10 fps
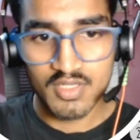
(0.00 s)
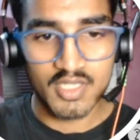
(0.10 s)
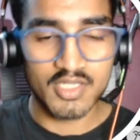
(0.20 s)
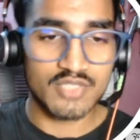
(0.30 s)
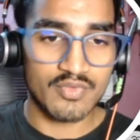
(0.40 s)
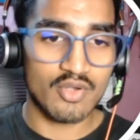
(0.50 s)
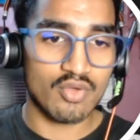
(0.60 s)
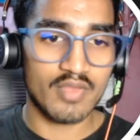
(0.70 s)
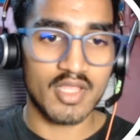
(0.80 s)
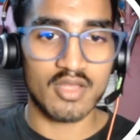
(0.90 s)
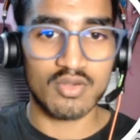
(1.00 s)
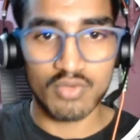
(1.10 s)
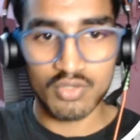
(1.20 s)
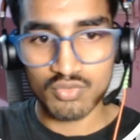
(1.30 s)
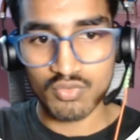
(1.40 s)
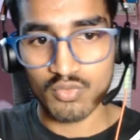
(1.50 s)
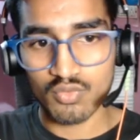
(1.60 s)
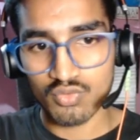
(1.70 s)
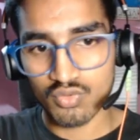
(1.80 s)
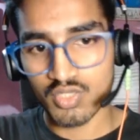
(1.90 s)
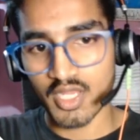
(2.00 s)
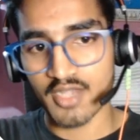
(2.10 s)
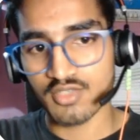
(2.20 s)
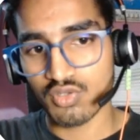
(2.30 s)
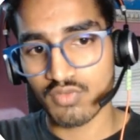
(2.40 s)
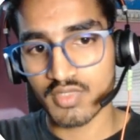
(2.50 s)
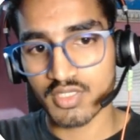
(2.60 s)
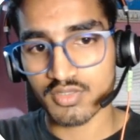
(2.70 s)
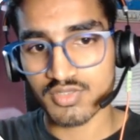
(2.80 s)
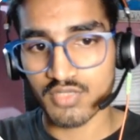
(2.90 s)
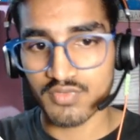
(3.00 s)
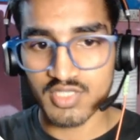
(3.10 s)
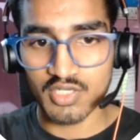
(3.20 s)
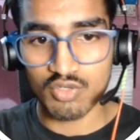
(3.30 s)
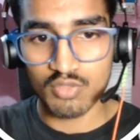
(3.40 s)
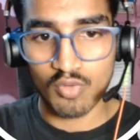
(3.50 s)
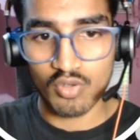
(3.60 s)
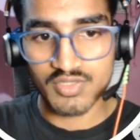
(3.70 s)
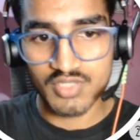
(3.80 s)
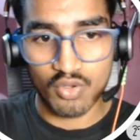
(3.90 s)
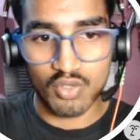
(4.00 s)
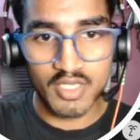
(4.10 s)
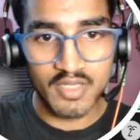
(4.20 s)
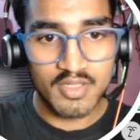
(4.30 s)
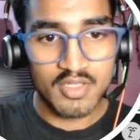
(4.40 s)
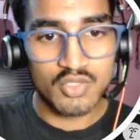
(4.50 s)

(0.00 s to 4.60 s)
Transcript: In this video we are going to do the hands-on with a service control policy only.